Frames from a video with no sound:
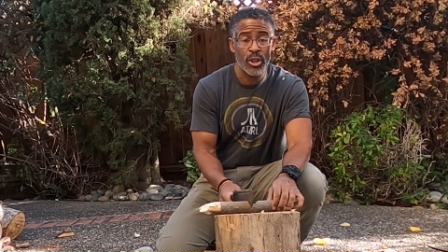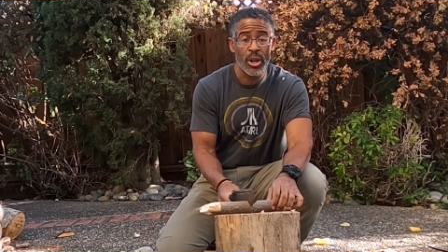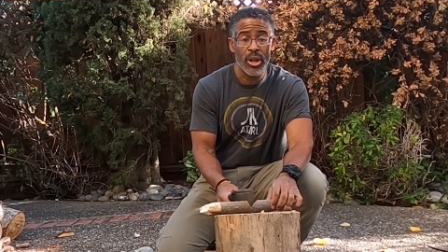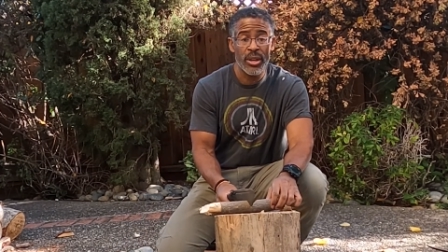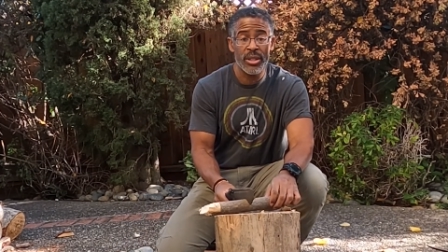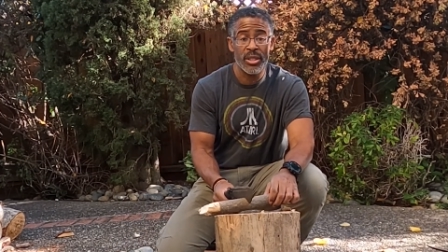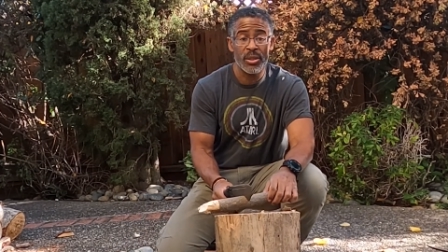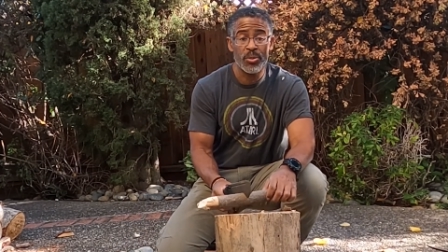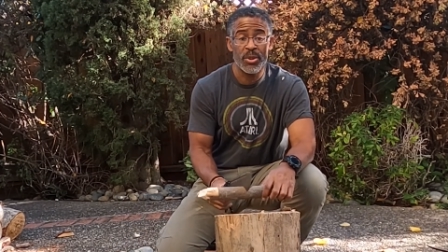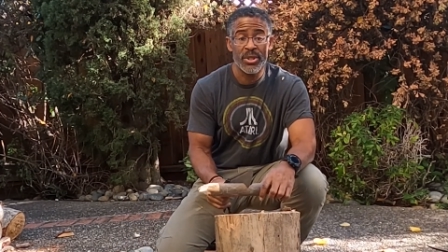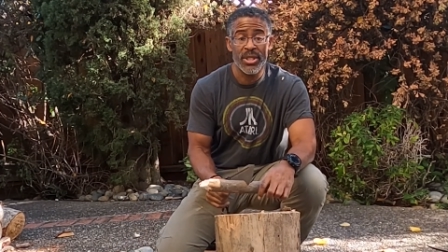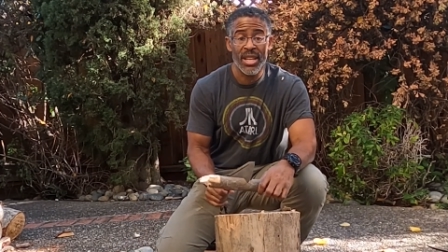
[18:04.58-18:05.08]

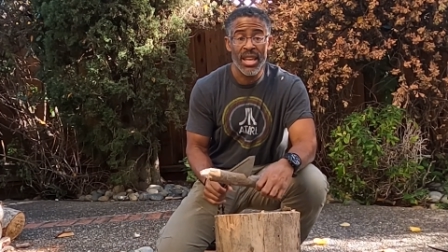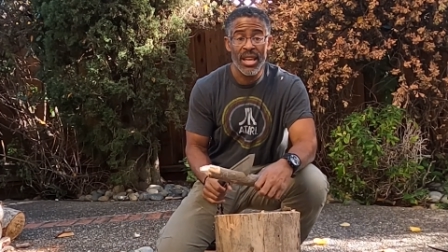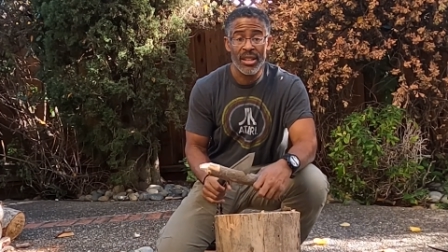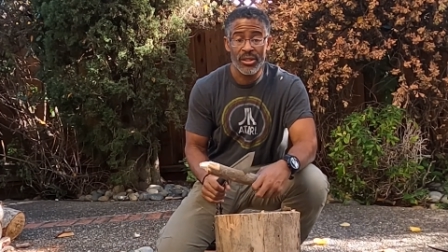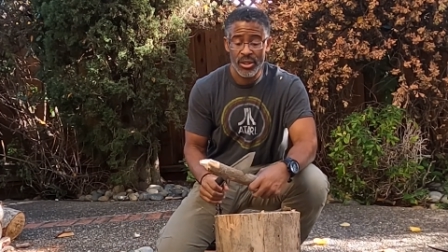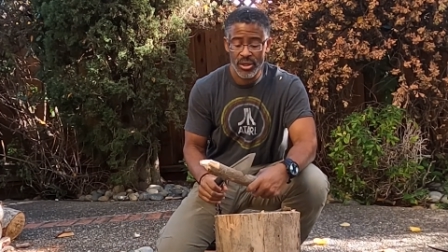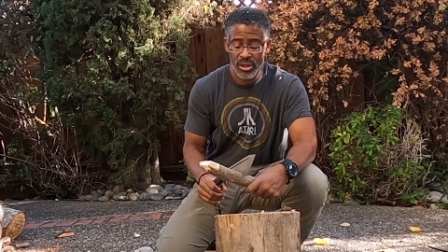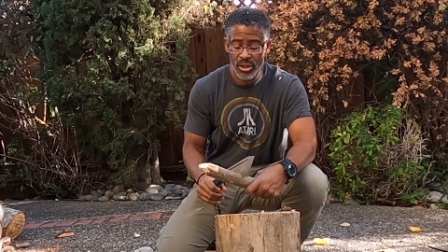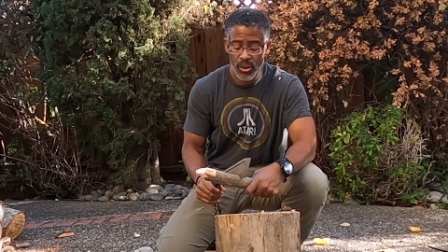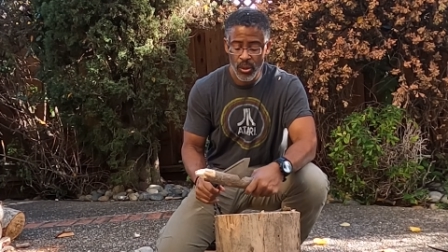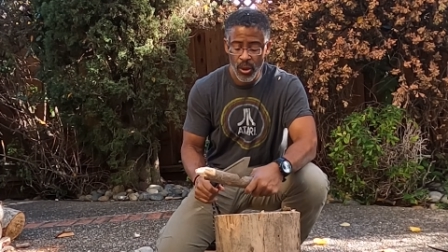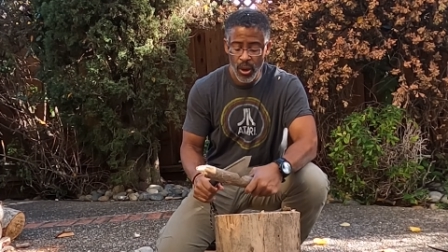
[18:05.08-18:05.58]
Chinese pistache
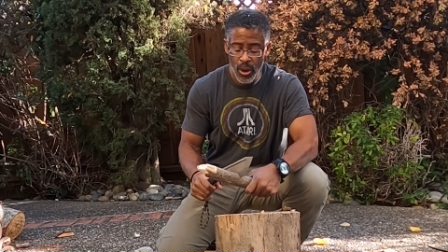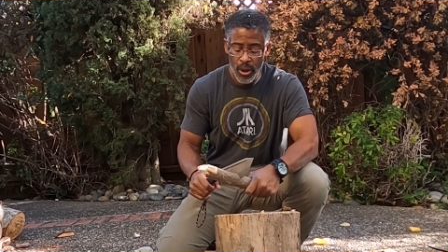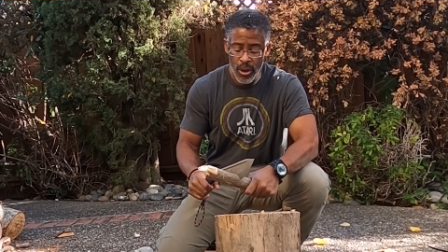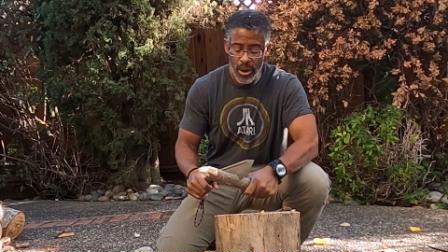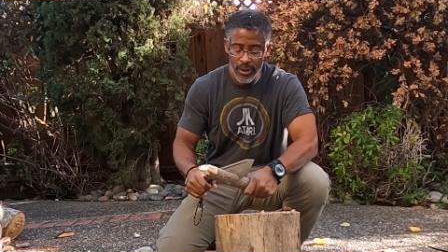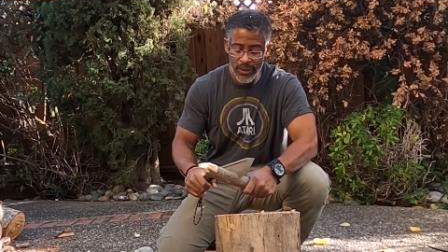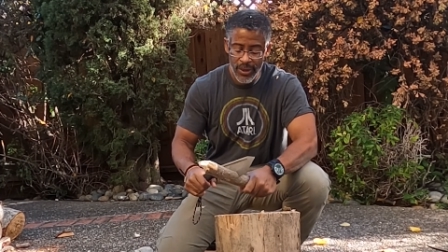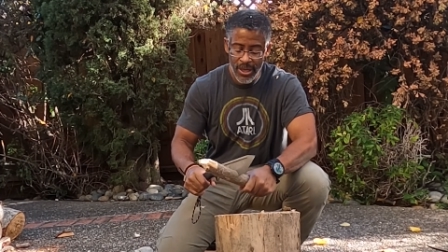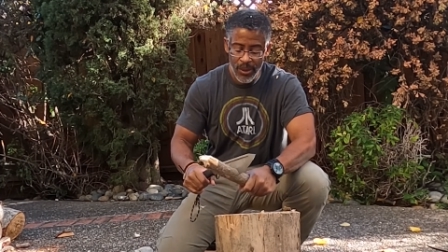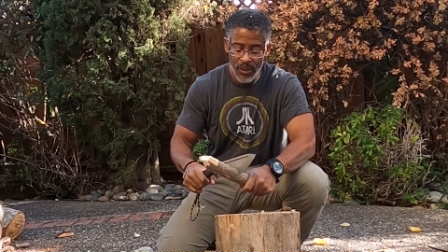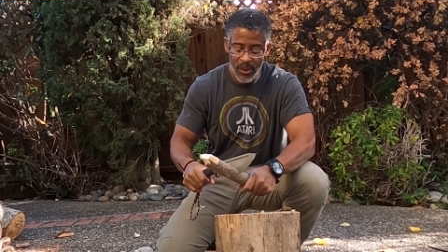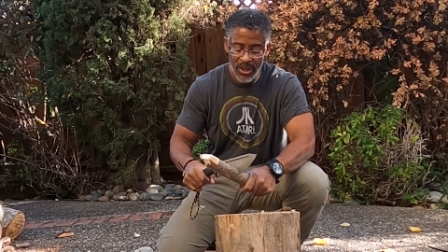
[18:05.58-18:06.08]
is so
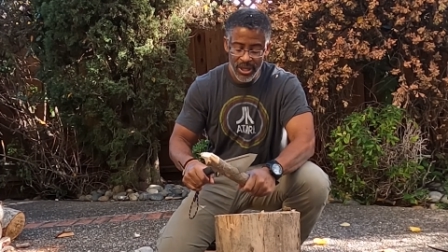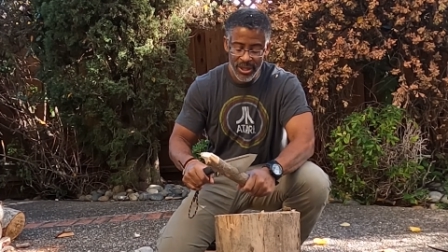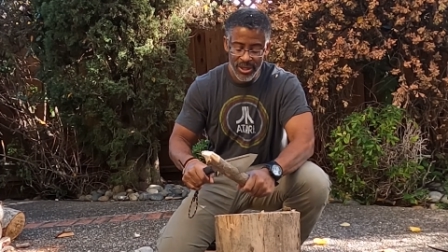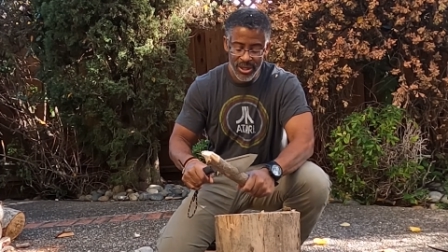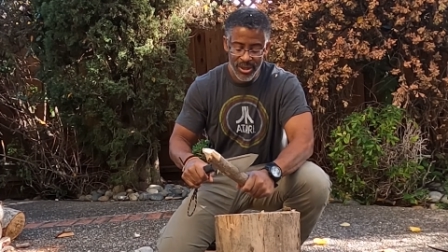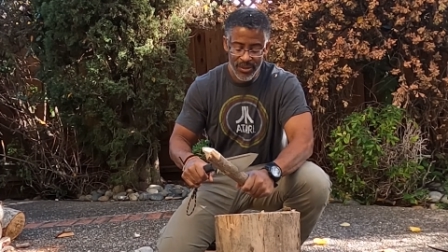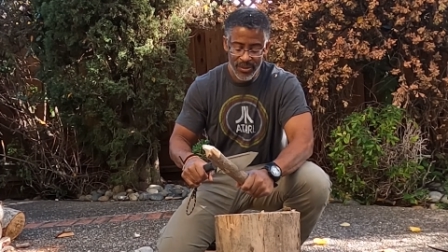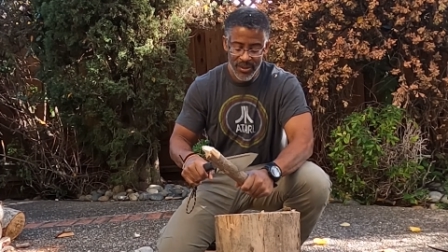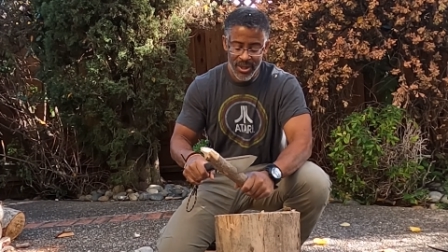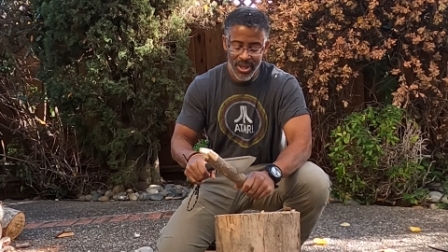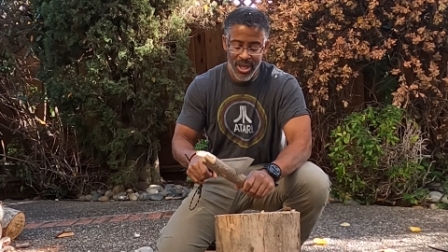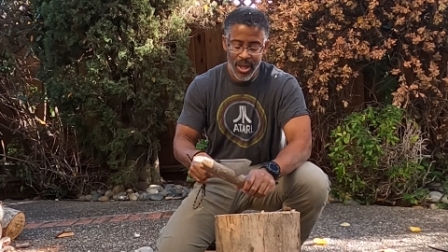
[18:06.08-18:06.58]
hard that when it
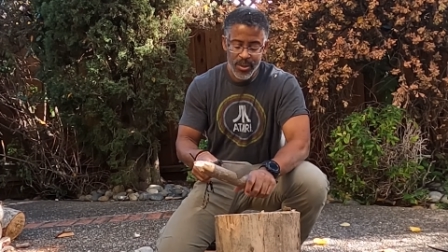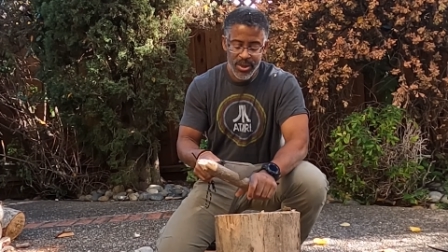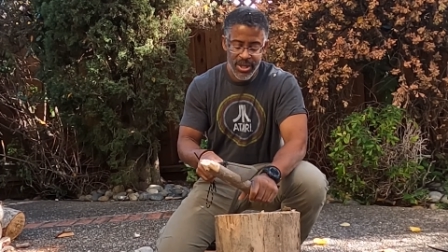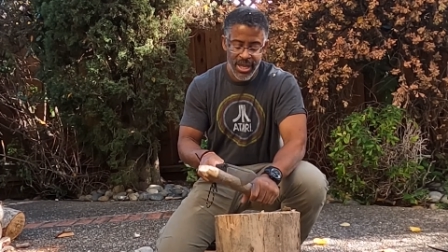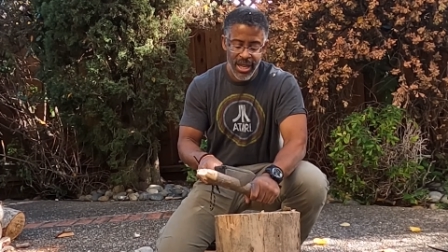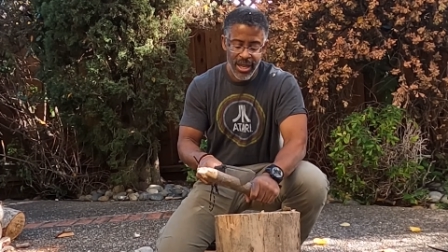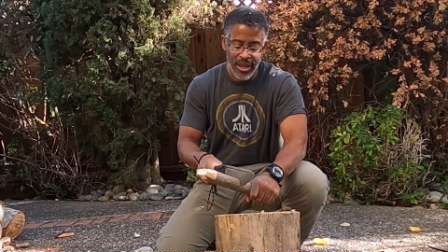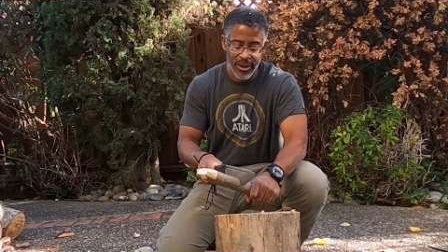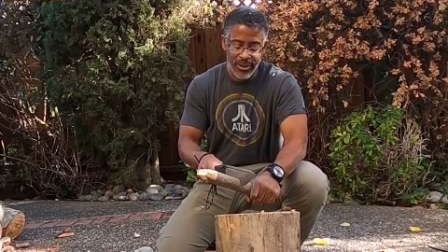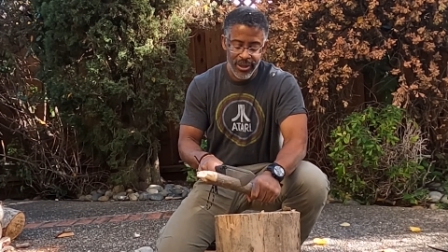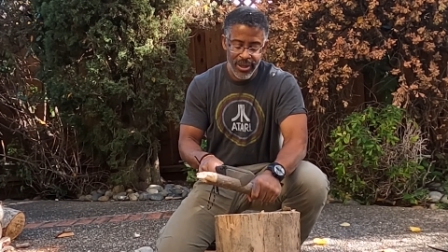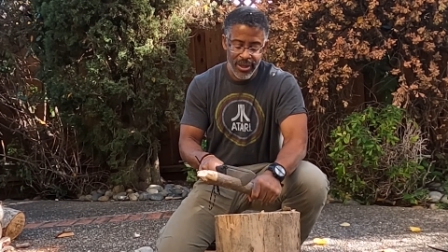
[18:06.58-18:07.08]
comes
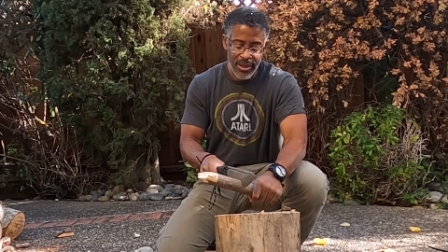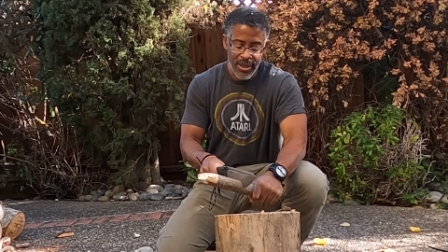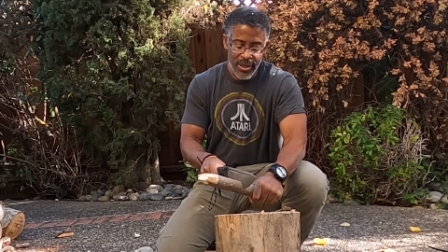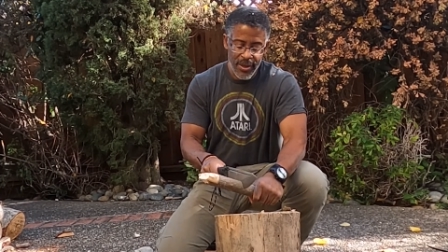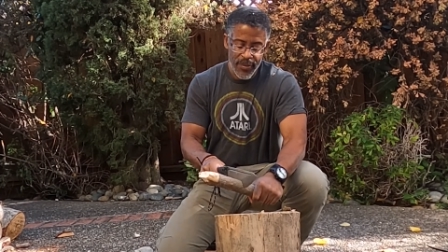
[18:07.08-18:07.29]
out,